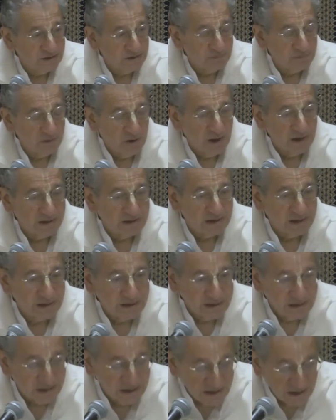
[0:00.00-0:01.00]
The
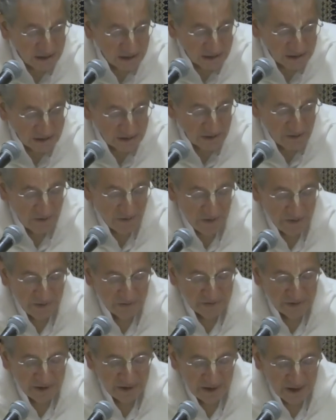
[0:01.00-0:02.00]
process is
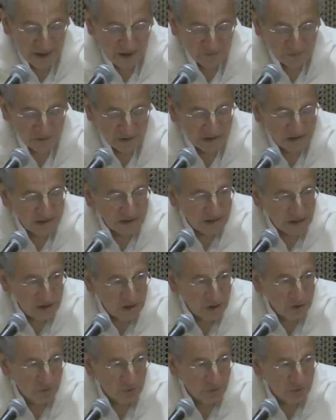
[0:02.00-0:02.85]
they have to see